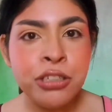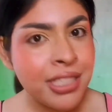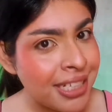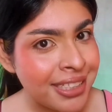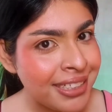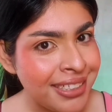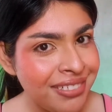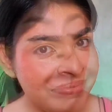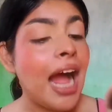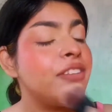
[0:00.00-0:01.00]
season.
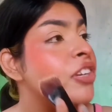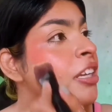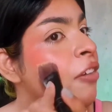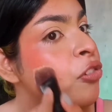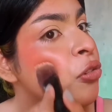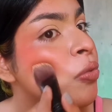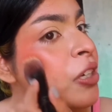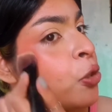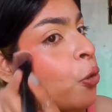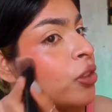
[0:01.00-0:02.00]
I freaking have to
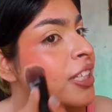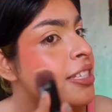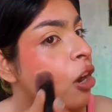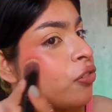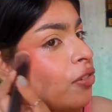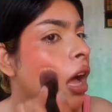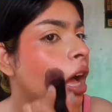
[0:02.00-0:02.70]
tone this down.